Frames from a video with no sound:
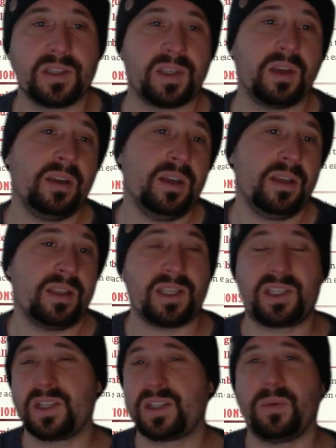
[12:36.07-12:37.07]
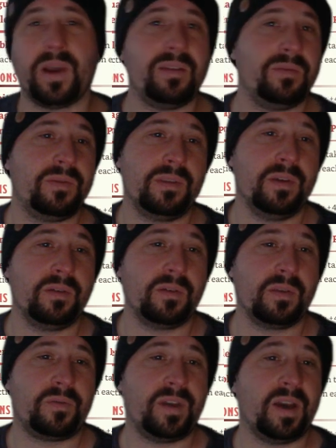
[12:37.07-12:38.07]
So that's just the way
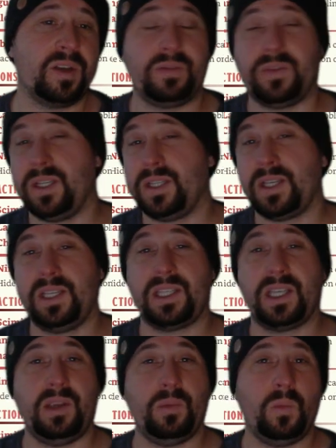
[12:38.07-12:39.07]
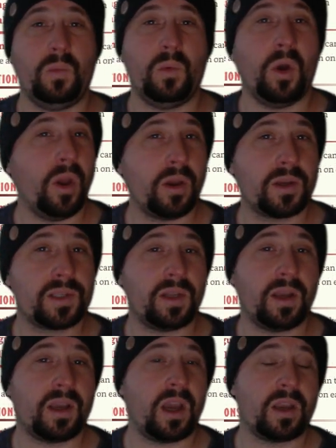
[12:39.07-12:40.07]
the Foundry VTT works.
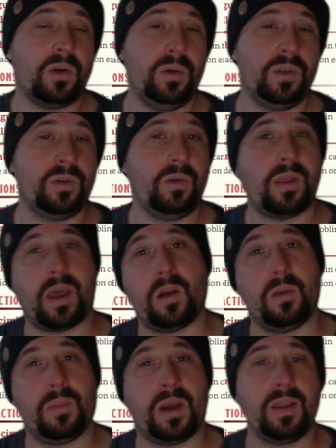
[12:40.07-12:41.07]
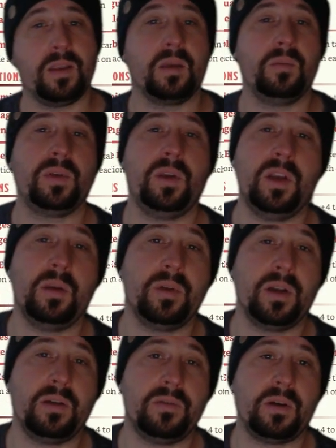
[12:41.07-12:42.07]
Like, I could do that on my other computer, but
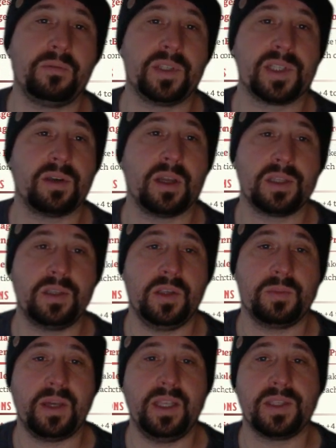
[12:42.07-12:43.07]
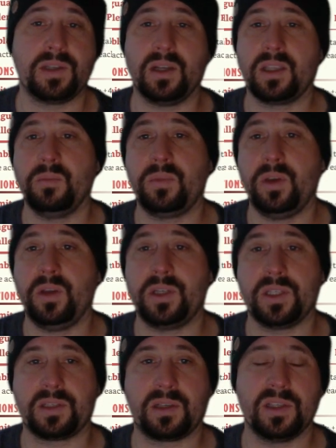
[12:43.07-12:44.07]
I've decided to use my inside computer
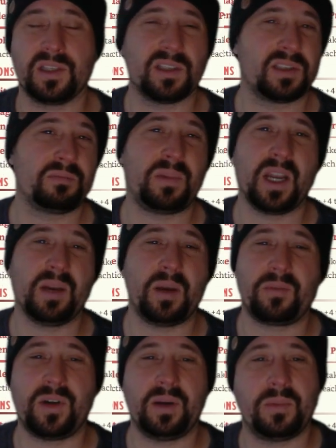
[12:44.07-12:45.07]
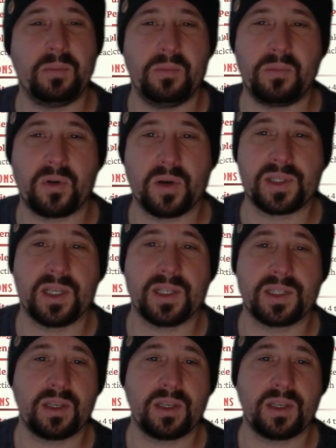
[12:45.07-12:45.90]
just because it's part of my prep process.